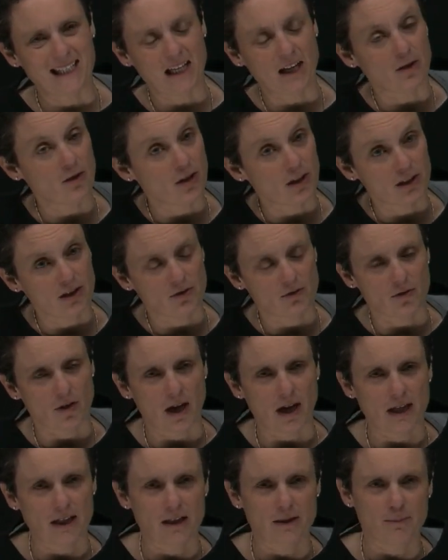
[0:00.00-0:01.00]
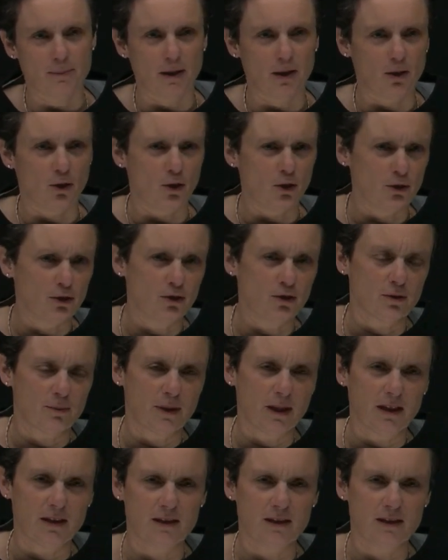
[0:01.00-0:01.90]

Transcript: characterized by autonomic